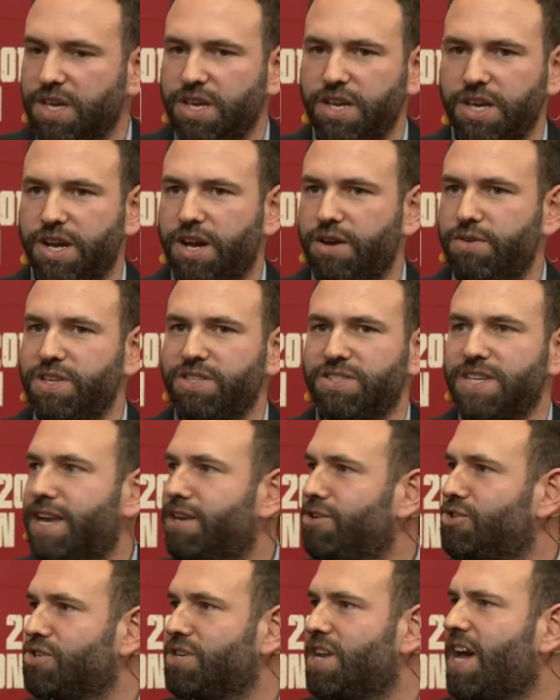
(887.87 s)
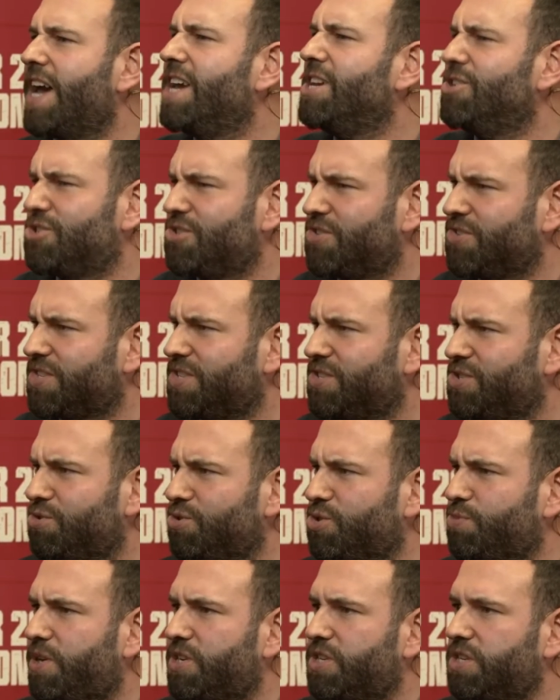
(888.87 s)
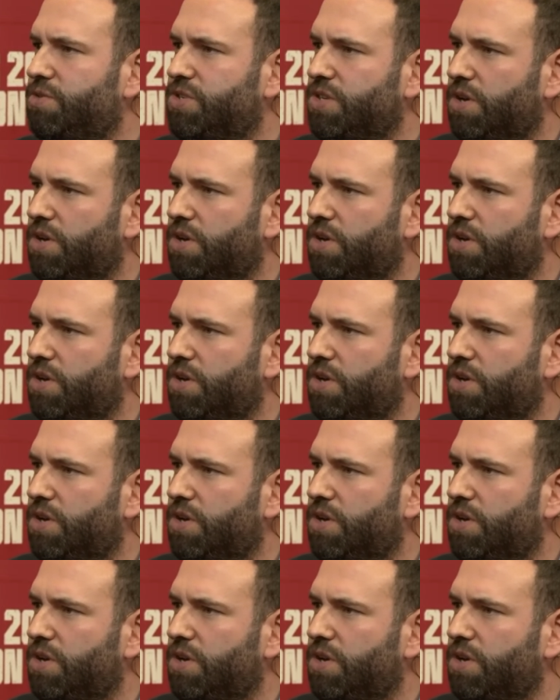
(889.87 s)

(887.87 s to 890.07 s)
intelligent agents is your specialism.